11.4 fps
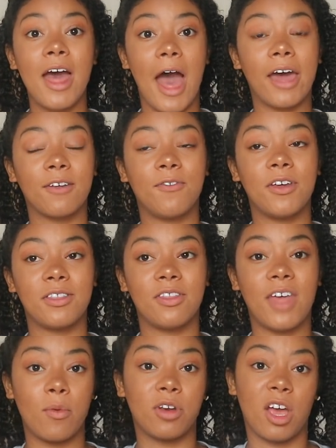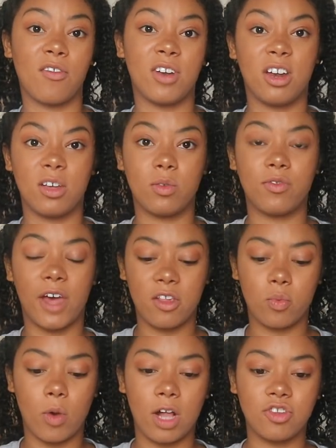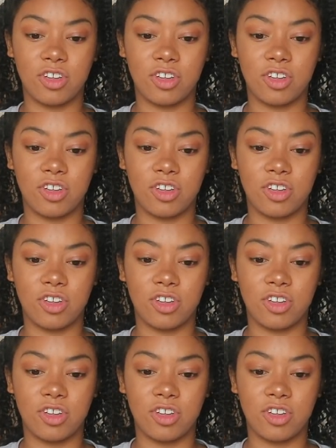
And I think they would go really nice with that as well.